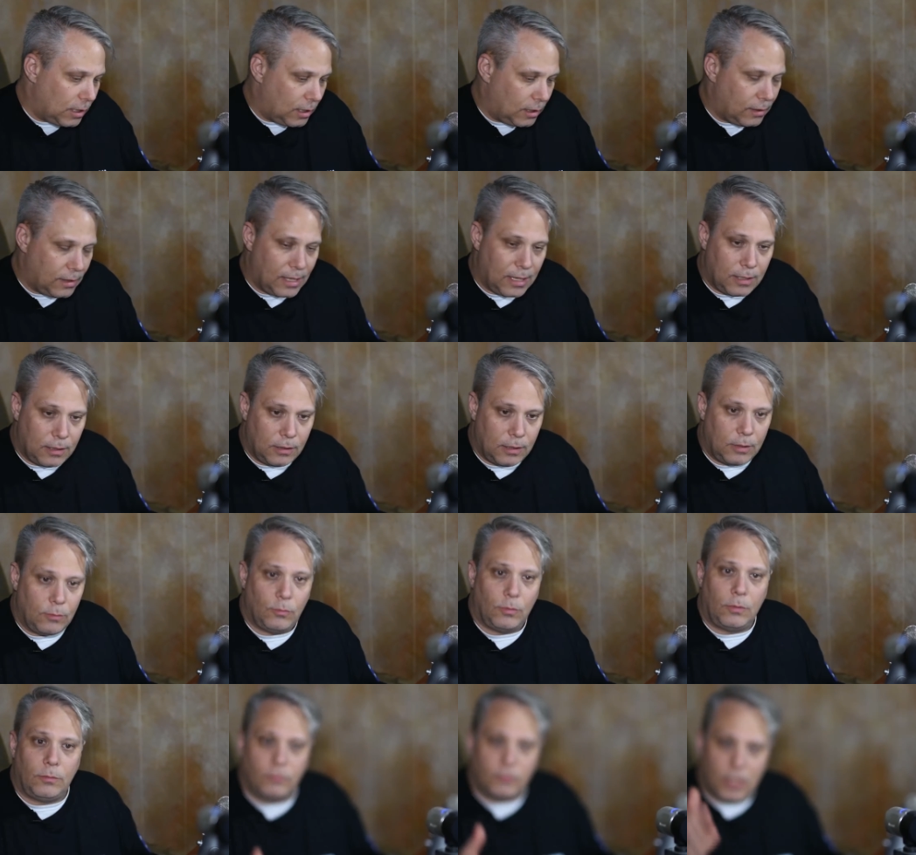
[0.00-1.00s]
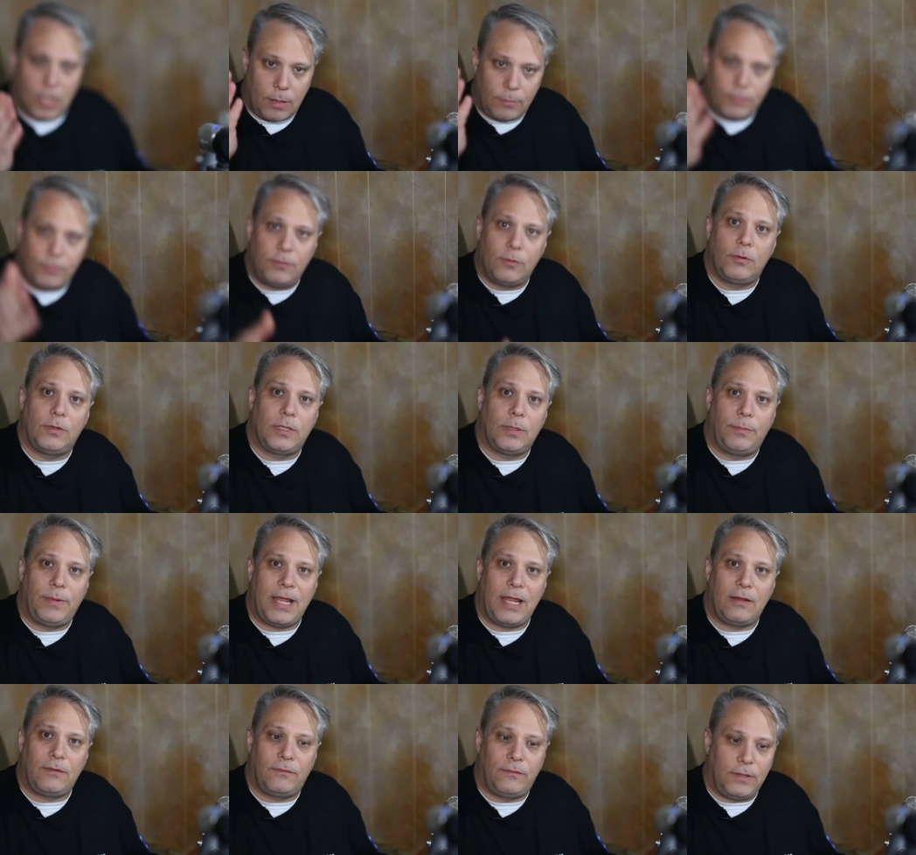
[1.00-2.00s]
then it will come through in the
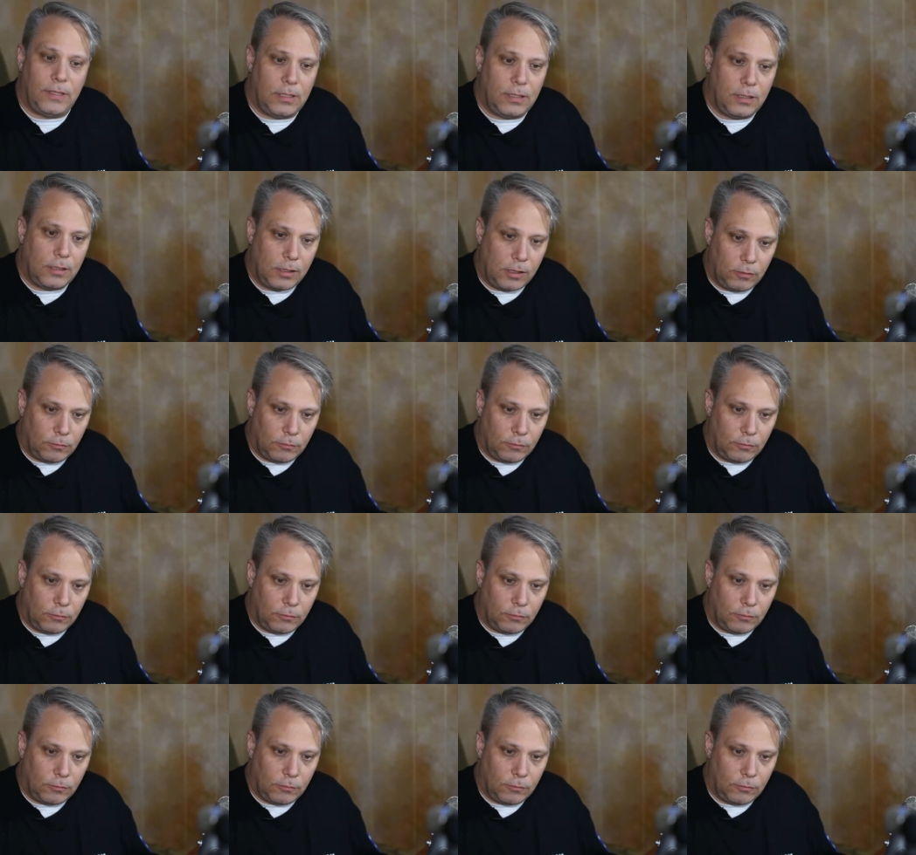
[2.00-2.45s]
bank feed.